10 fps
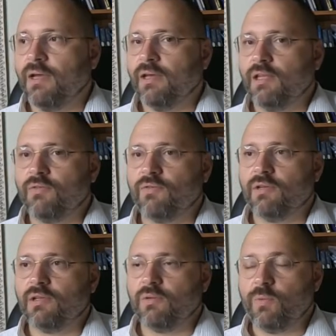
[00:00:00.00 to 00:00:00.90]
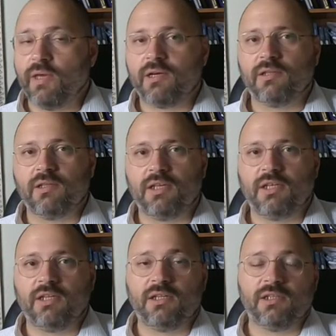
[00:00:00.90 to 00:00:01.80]
it will weaken
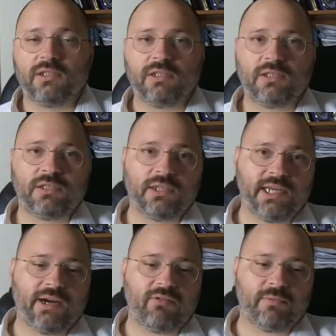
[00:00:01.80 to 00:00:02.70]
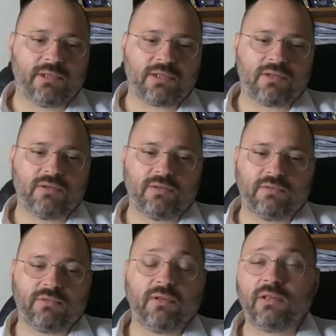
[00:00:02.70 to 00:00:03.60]
the government.
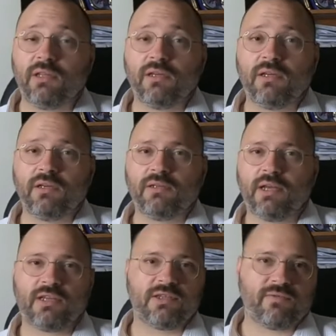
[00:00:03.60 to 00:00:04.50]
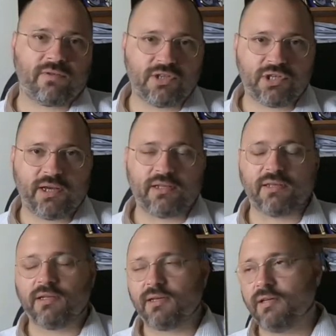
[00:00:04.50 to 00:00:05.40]
So already Iraq is a fragile
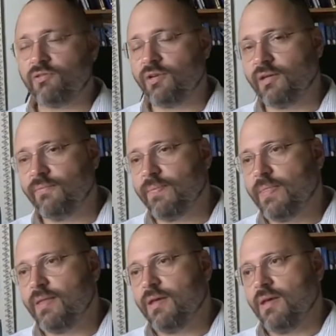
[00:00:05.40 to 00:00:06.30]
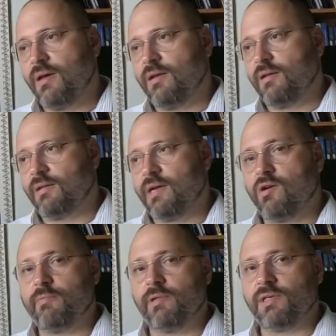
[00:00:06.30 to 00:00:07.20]
country. The
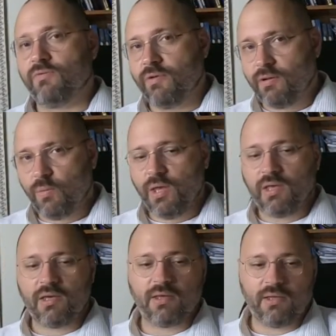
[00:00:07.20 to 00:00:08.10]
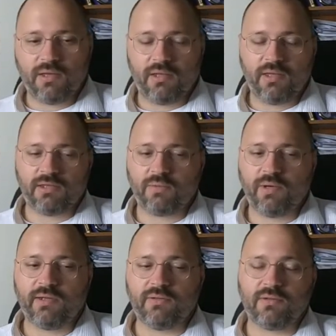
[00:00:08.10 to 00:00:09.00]
government is very weak, and that's
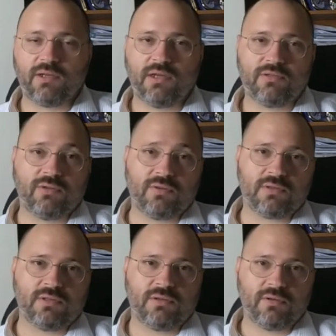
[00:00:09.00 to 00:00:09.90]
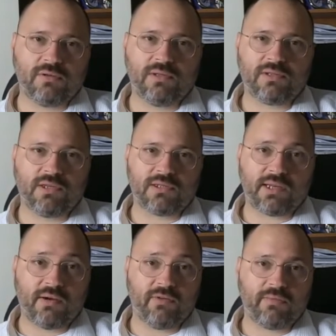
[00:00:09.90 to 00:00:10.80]
why Turkey has to consider all these things,
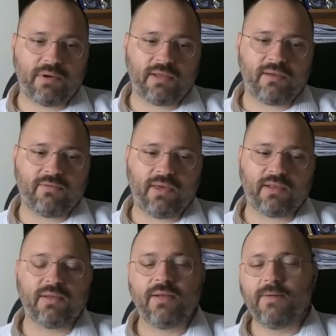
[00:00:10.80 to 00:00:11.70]
how it might affect.